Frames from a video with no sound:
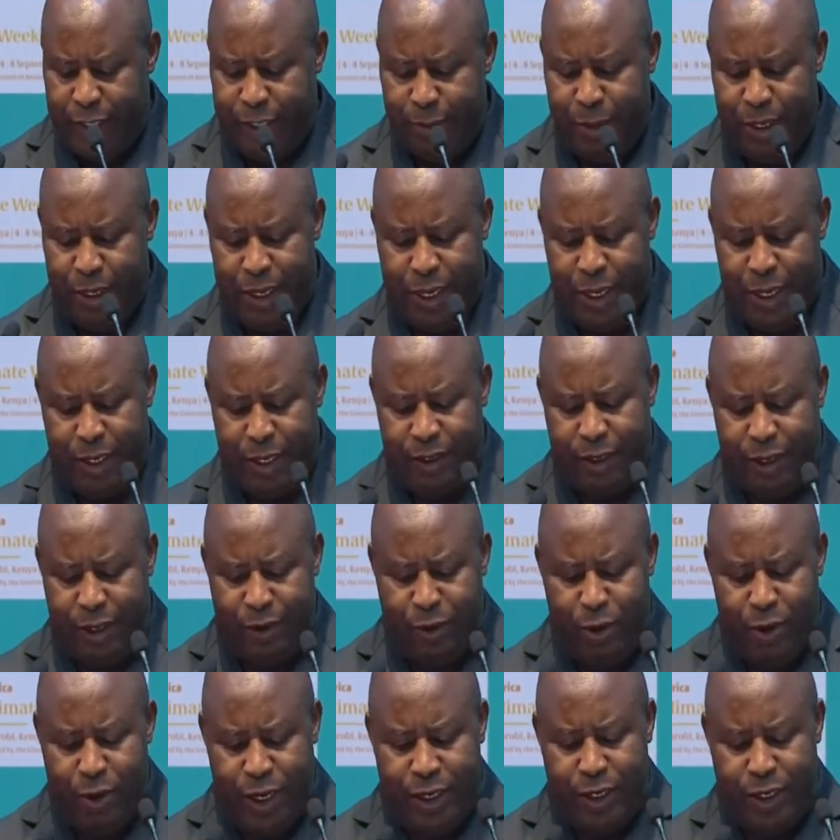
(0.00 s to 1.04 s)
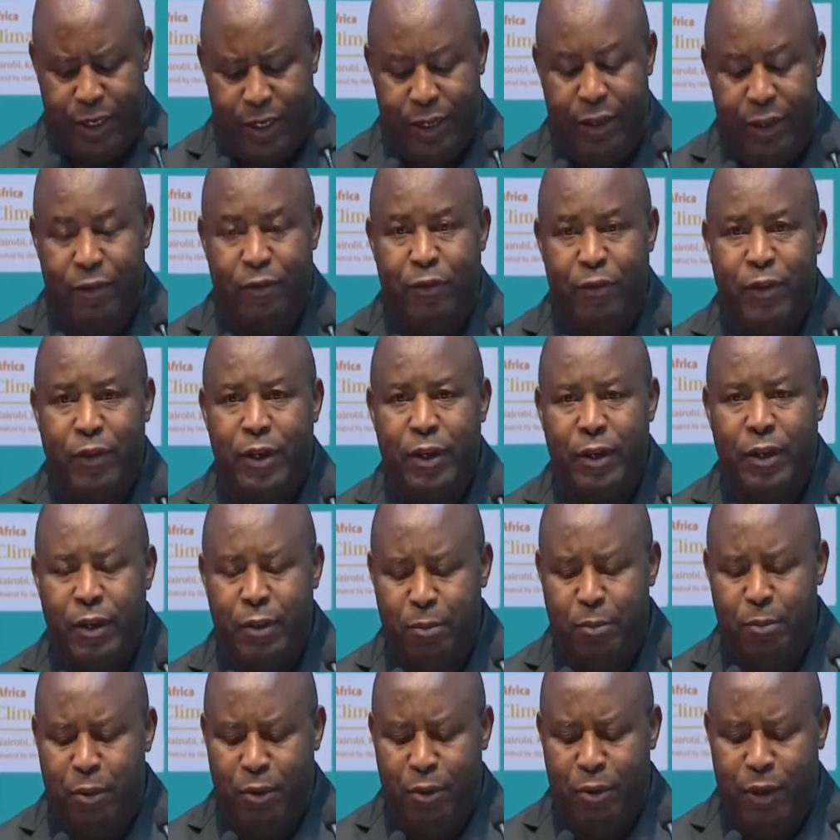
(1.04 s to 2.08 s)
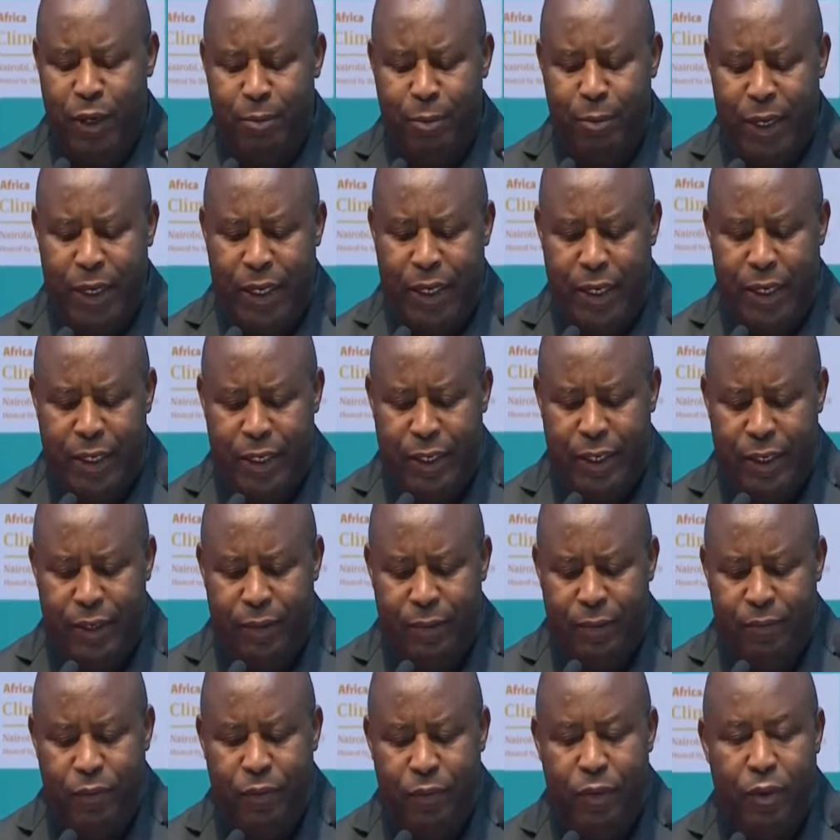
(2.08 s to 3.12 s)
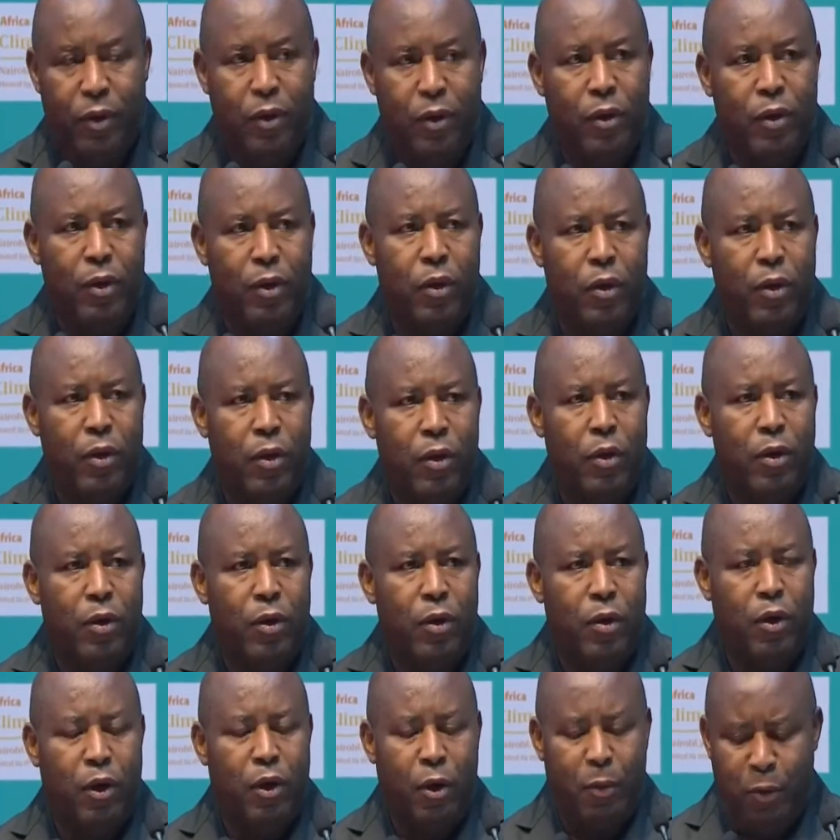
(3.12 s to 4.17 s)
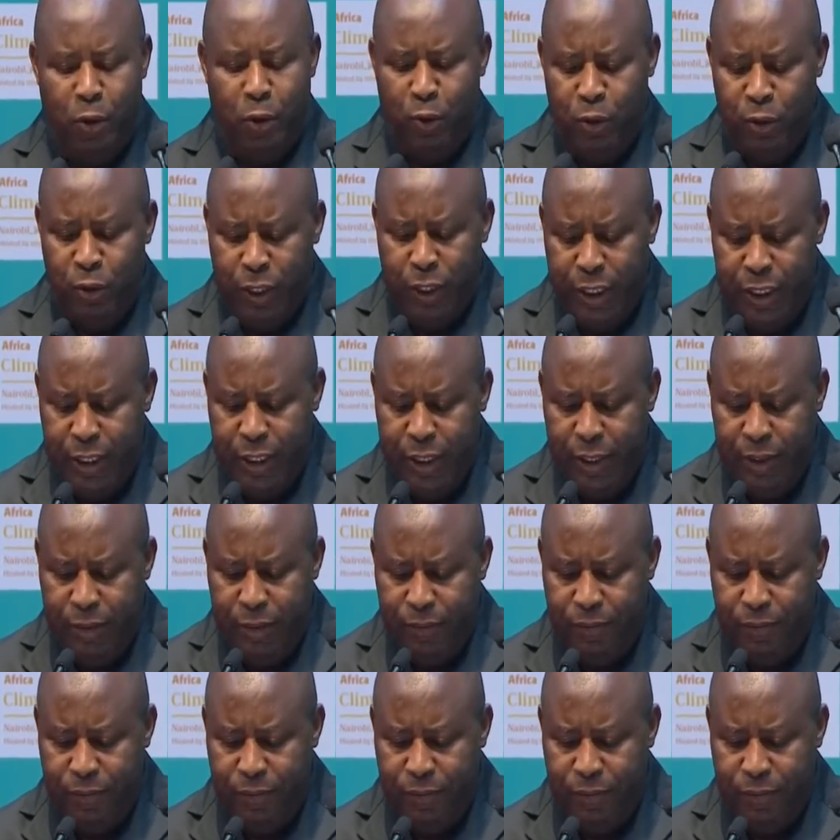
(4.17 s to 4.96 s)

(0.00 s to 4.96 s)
one of the greatest collective threats to mankind.